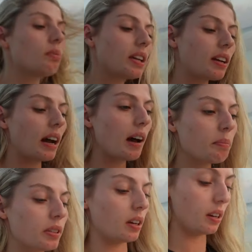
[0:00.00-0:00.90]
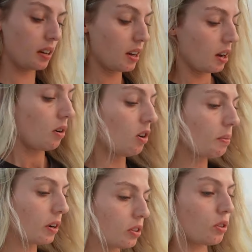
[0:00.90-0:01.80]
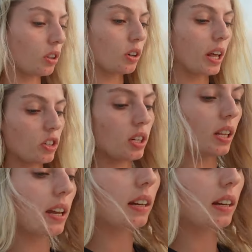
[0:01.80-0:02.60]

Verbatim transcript: the wee crabs. Oh my god, they're, they're literally like